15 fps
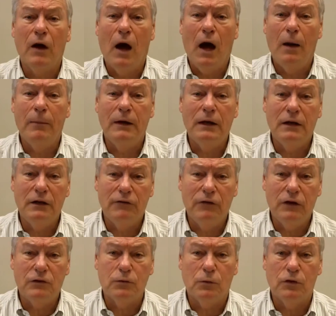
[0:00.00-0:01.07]
common
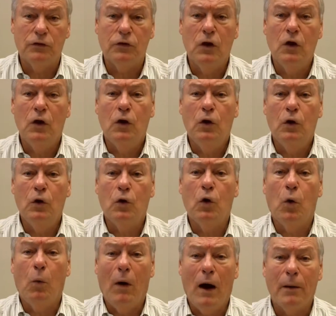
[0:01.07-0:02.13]
individuals who
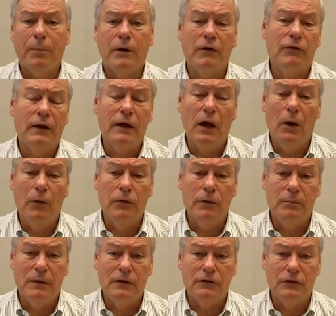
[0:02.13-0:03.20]
cooperatively
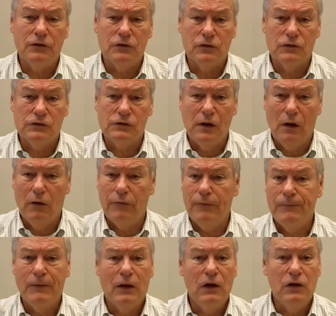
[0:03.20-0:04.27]
own the business yourself.